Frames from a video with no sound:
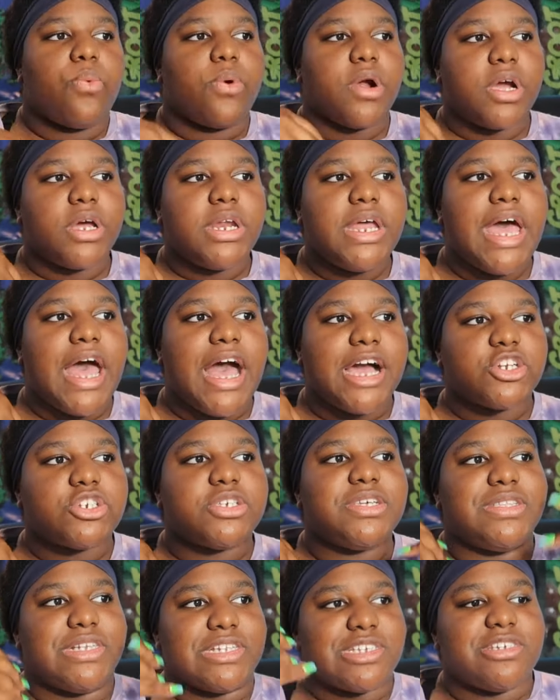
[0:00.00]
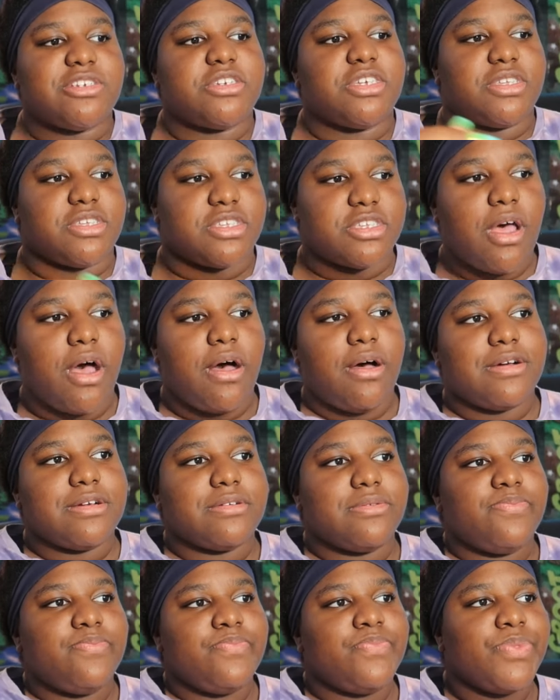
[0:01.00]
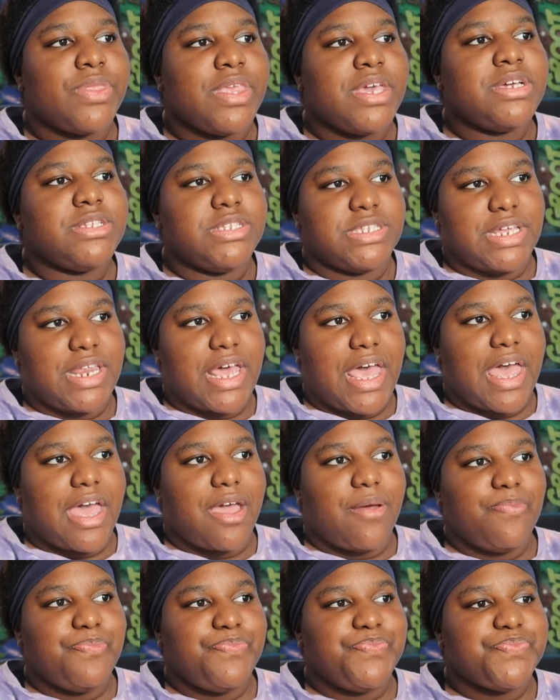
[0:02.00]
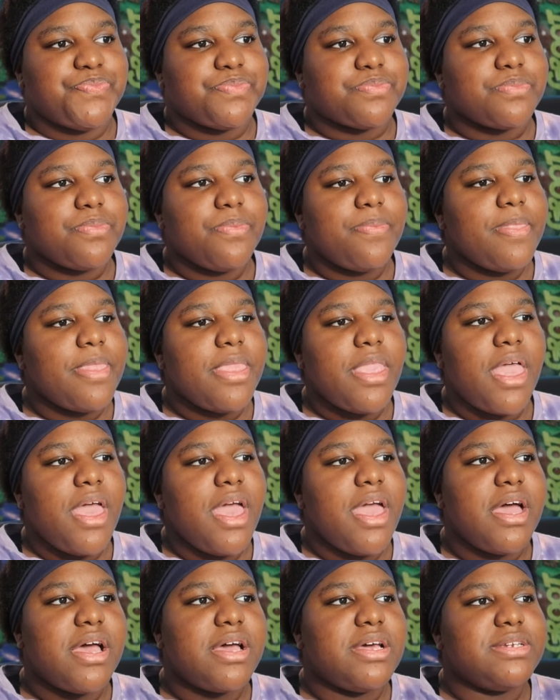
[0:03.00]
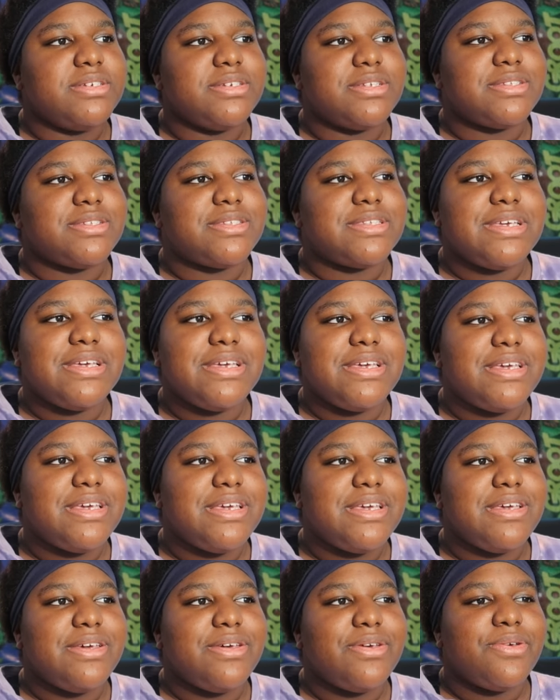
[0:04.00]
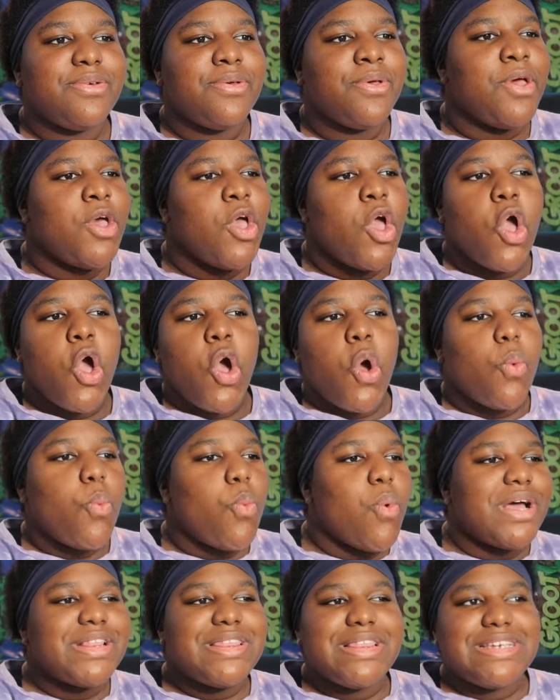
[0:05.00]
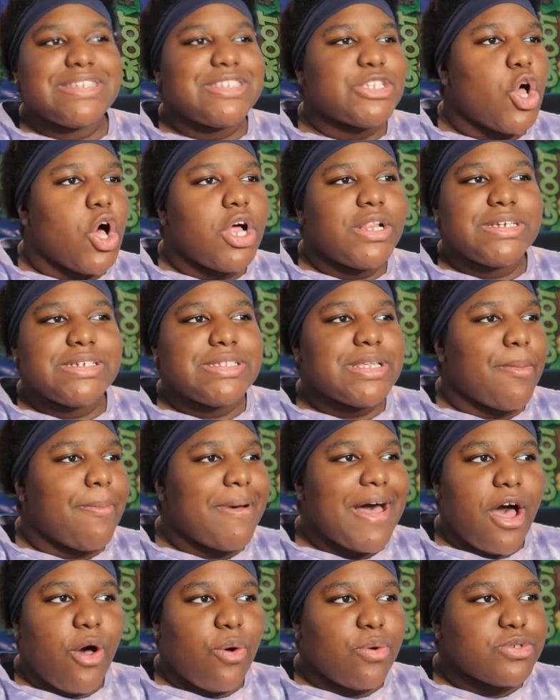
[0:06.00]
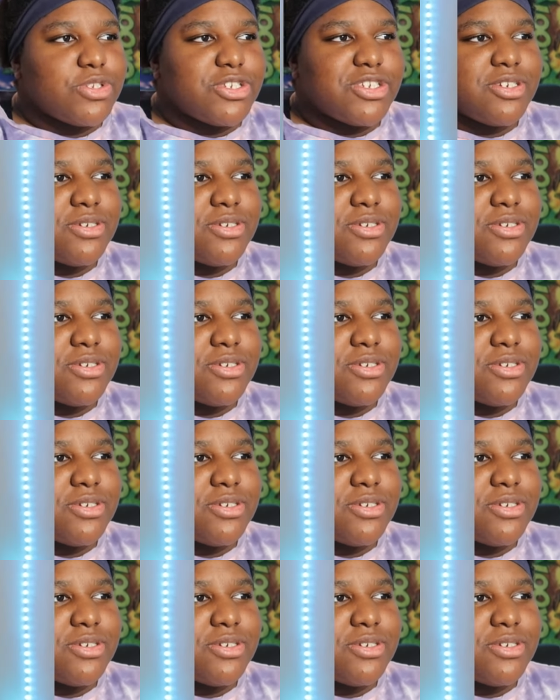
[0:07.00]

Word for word: We're gonna actually listen to the song today and see what this all is about.